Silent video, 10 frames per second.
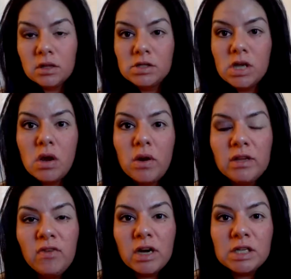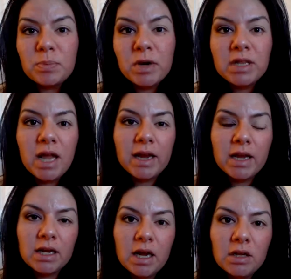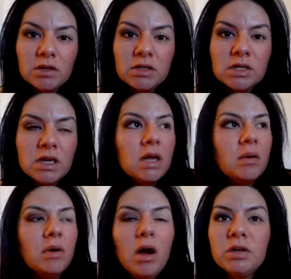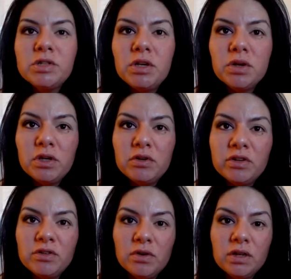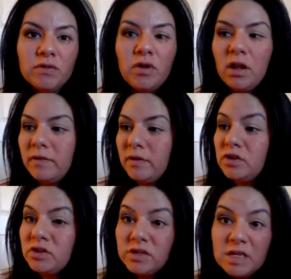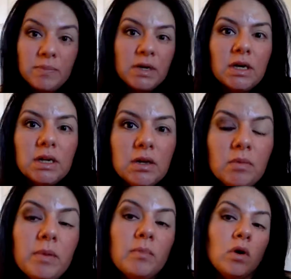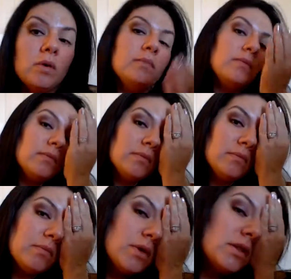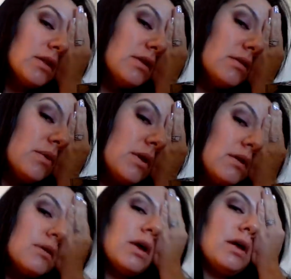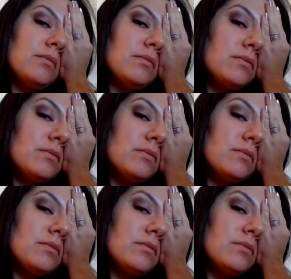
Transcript: So it's very spring-like colors. But also, you can use this during the fall if you just deepen it a little bit more. But this is what it looks like.